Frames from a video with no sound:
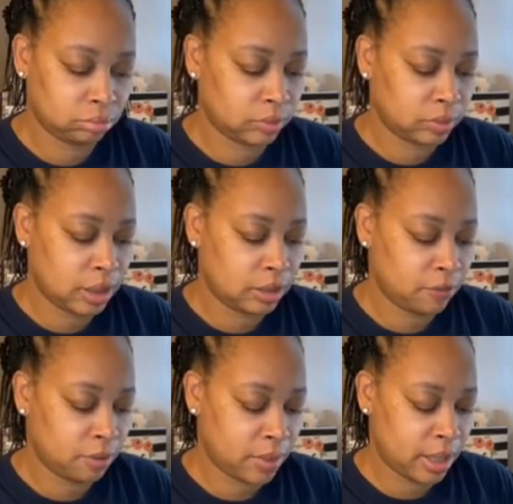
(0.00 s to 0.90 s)
I hit the
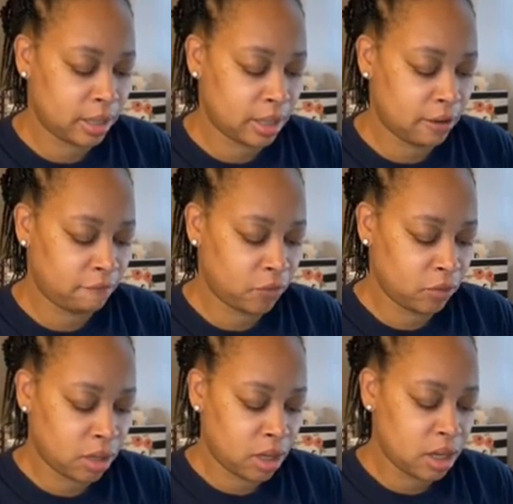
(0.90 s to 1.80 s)
wrong button. I
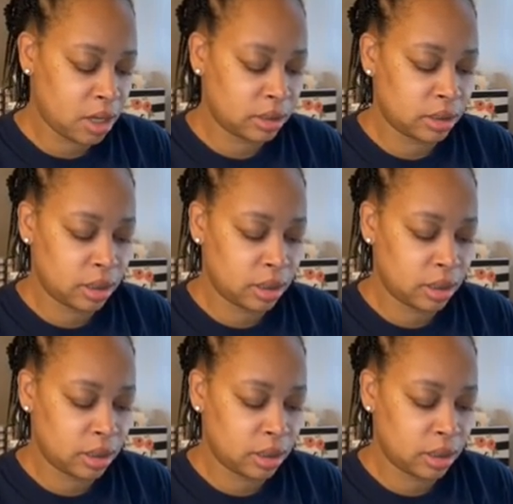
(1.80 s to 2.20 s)
forgot